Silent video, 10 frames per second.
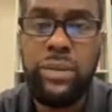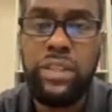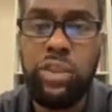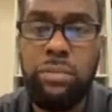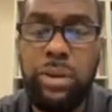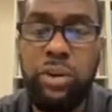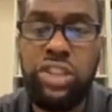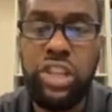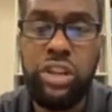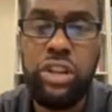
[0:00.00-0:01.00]
that's going to post
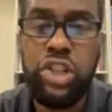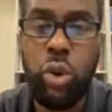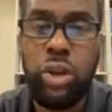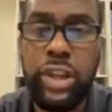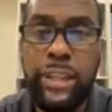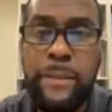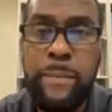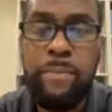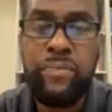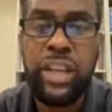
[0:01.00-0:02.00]
here shortly.
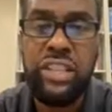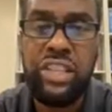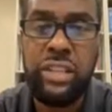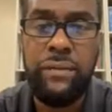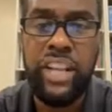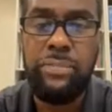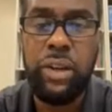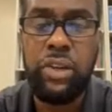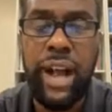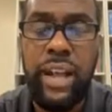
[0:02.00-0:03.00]
This is a
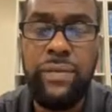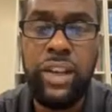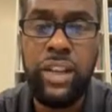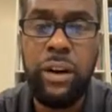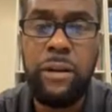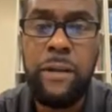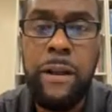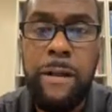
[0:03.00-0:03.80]
Facebook Live video.